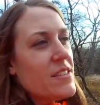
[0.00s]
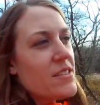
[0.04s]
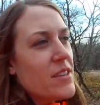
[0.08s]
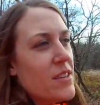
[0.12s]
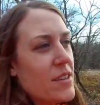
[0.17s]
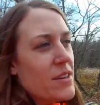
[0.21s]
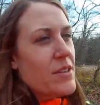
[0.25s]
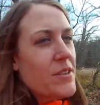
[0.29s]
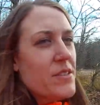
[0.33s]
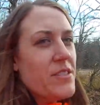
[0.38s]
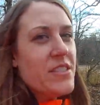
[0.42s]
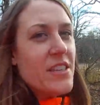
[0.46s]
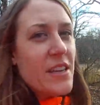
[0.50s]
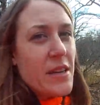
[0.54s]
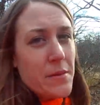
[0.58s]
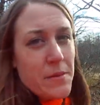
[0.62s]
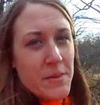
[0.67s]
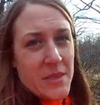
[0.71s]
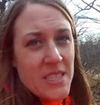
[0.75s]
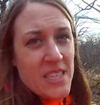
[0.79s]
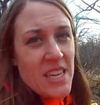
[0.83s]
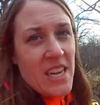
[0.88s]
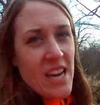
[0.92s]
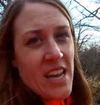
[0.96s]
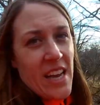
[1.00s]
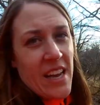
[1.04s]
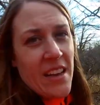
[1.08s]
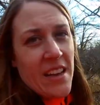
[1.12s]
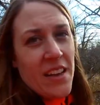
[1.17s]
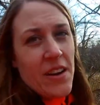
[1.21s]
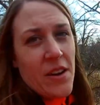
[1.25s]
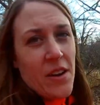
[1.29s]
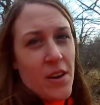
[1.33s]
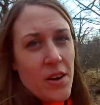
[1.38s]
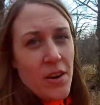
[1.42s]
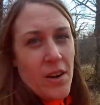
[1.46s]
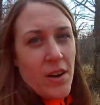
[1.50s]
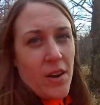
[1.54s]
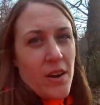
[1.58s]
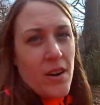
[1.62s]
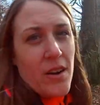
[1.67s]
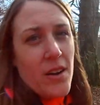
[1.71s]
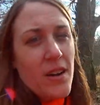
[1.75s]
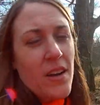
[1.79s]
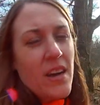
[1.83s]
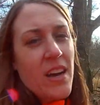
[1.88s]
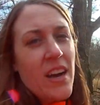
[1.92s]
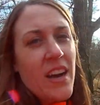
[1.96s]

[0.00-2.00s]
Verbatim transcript: So James and I are